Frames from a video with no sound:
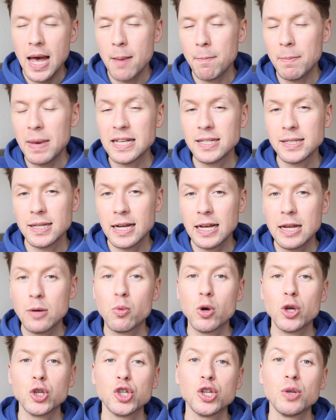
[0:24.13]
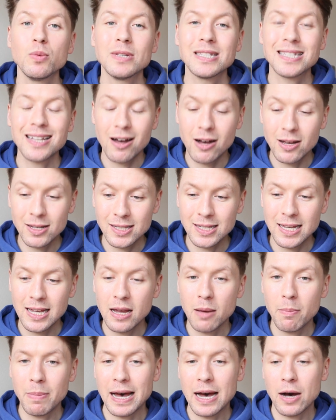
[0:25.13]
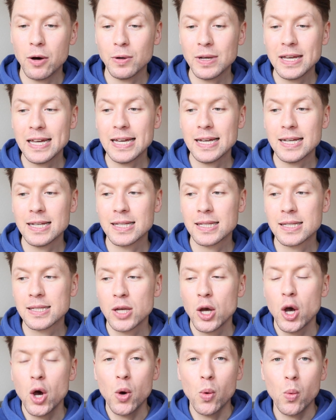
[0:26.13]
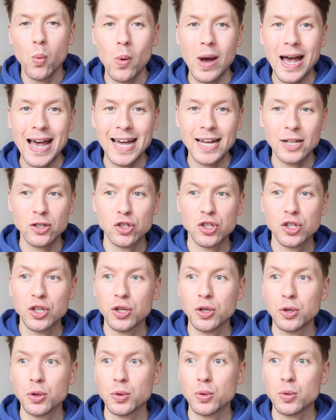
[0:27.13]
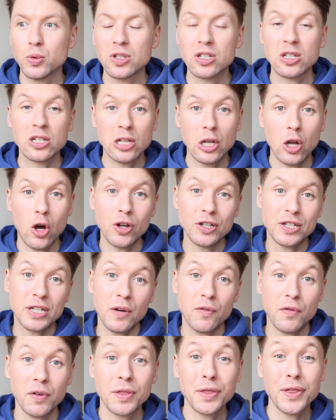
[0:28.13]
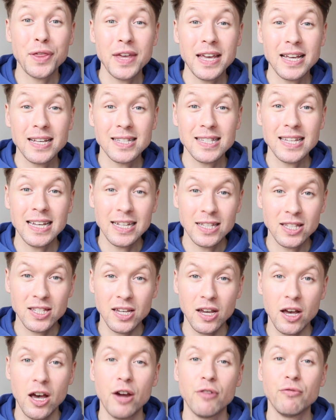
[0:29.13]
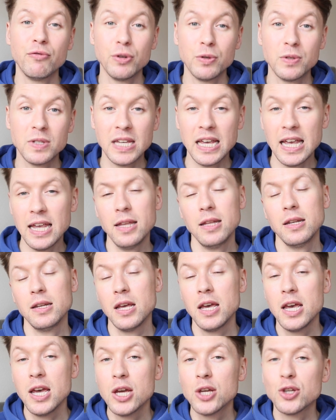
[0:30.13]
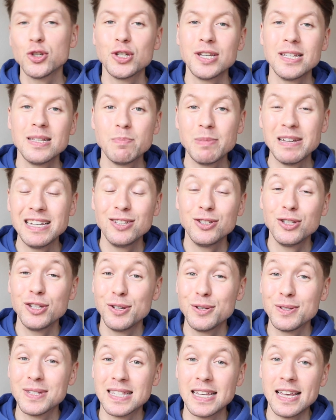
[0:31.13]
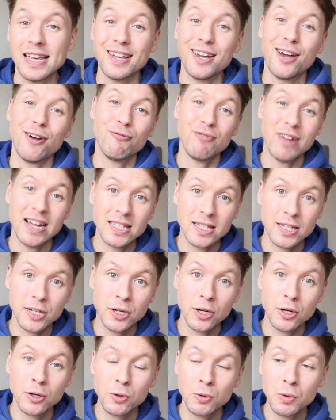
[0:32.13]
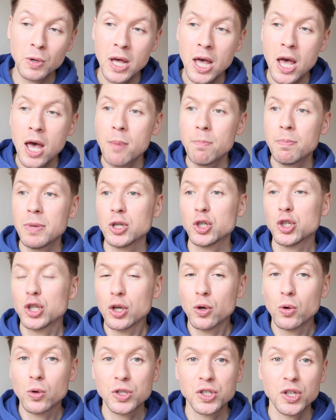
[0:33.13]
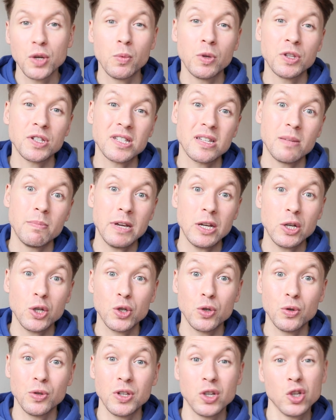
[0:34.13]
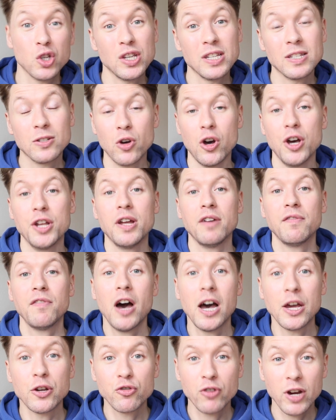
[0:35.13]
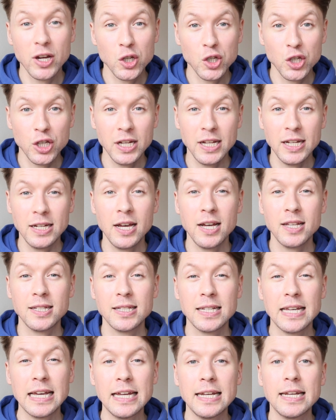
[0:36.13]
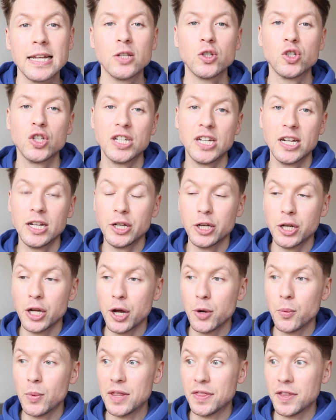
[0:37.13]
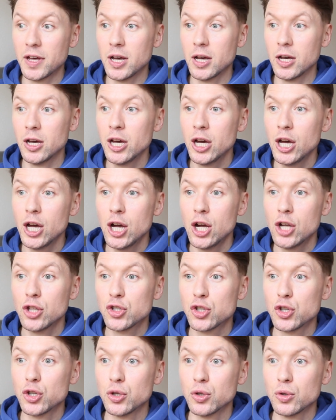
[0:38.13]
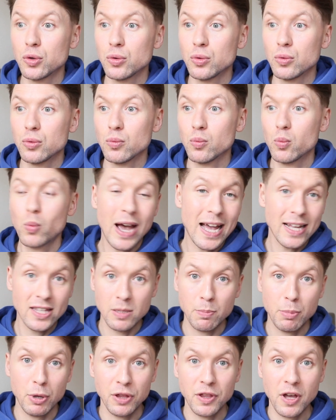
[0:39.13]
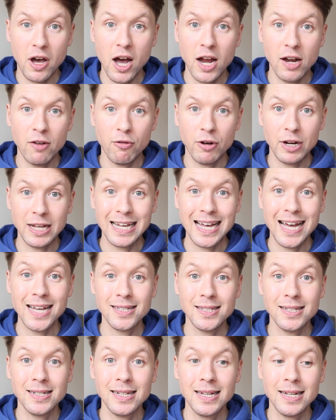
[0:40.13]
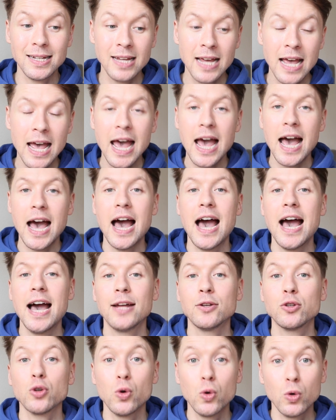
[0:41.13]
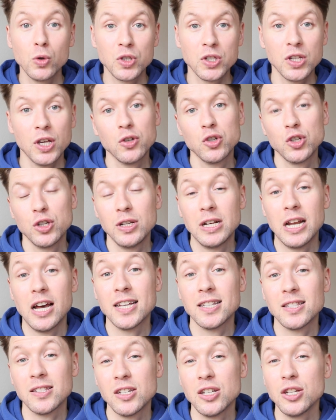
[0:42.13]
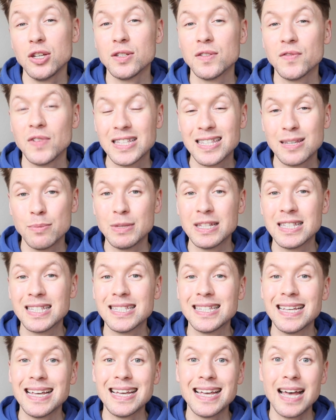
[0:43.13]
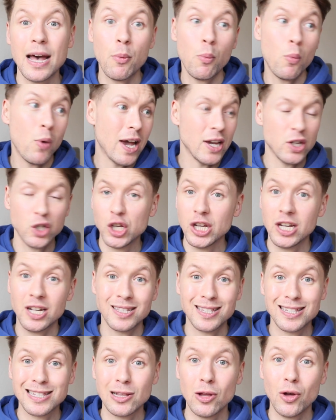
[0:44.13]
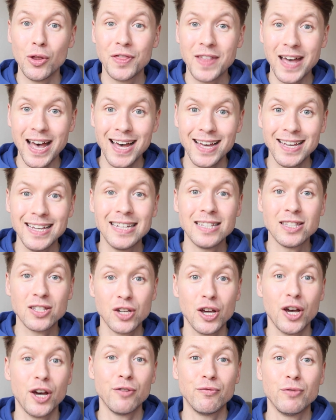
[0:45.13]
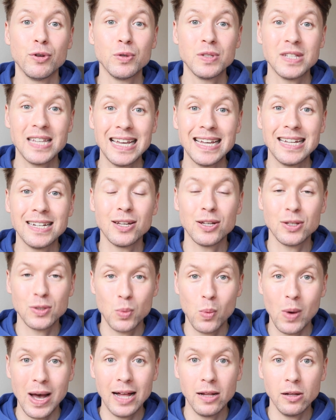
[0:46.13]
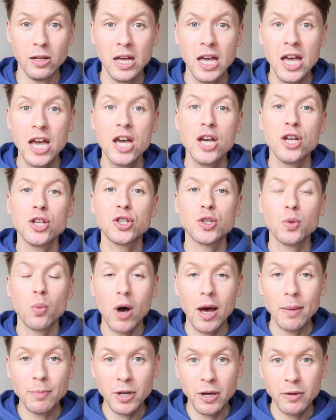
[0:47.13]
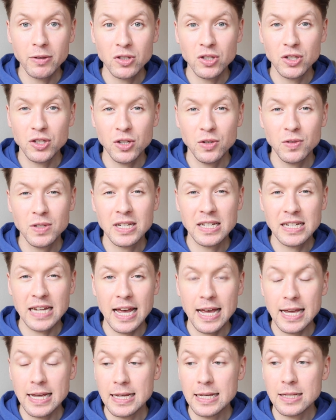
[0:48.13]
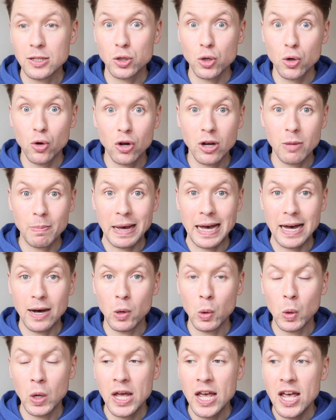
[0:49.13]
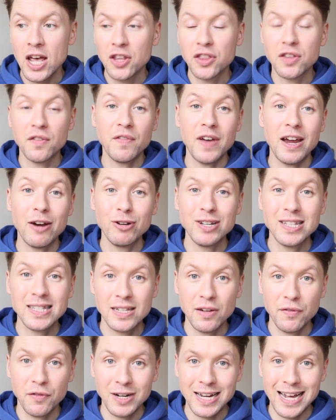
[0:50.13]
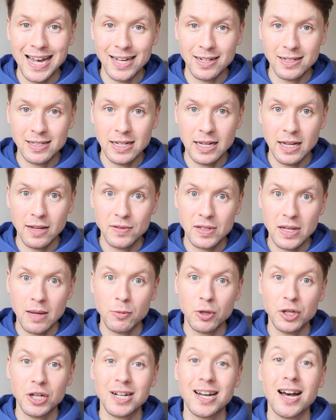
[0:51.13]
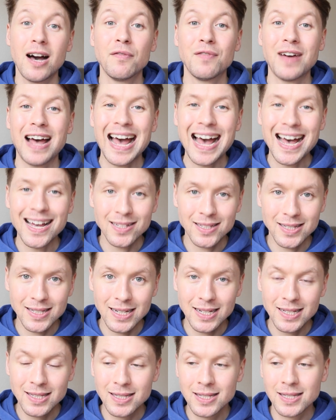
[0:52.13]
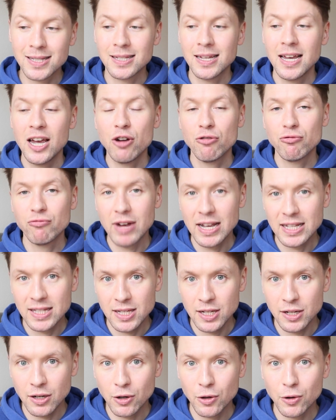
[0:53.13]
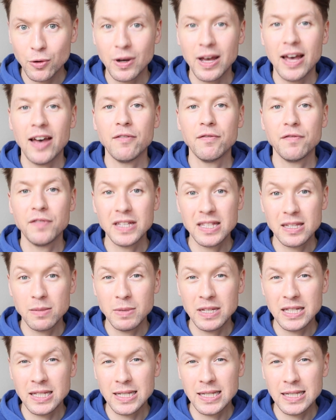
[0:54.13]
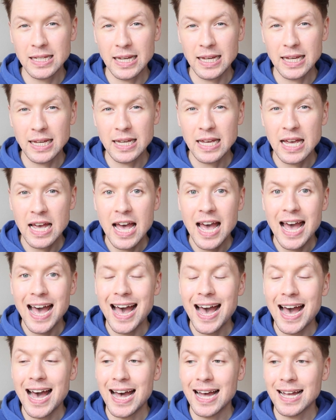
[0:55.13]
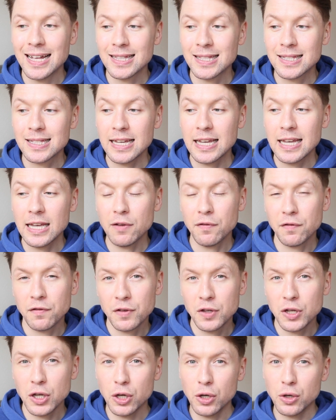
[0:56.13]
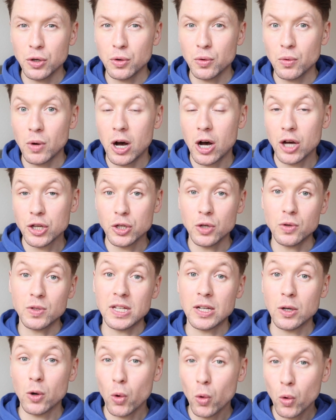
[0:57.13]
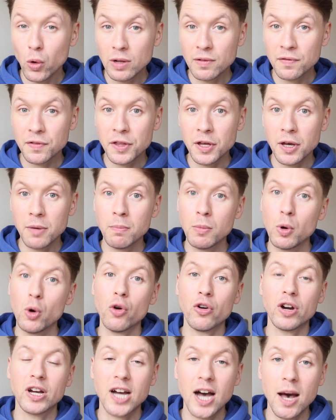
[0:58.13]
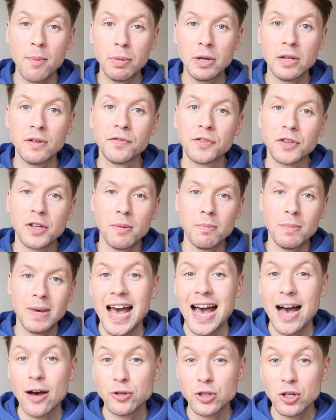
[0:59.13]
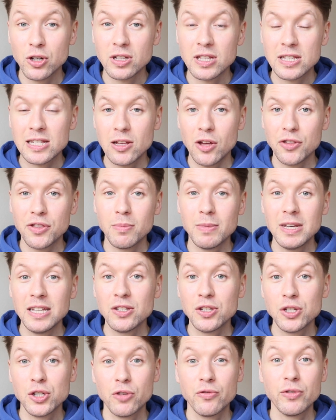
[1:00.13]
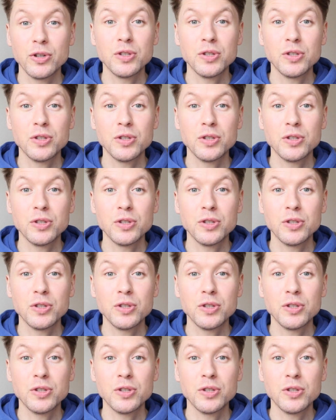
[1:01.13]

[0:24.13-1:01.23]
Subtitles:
And basically what she was asking about is where to slot different things into her routine. She's been using a retinol, but she also wants to make sure that she's got enough hydration in her skin, and she didn't know where to put the hyaluronic acid in, and also she likes to use vitamin C and where she can slot that into her routine as well. So what I'm going to do today is talk about the various different actives. I'm going to cover acids, retinol and vitamin C, and if you are using all of them or a couple of them, how you can slot them into your